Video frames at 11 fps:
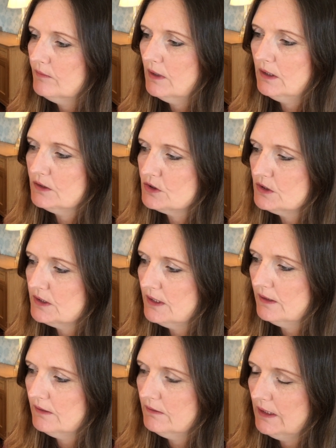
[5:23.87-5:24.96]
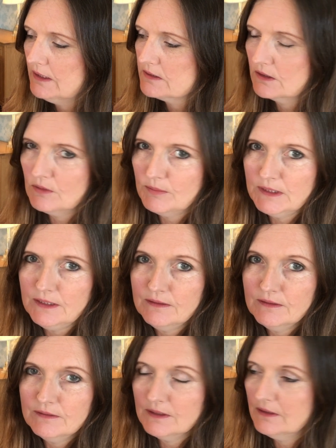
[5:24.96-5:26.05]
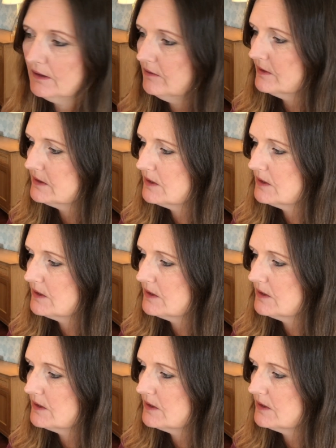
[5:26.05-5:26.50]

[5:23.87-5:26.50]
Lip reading: lunch and dinner it's going to be the 9 of us.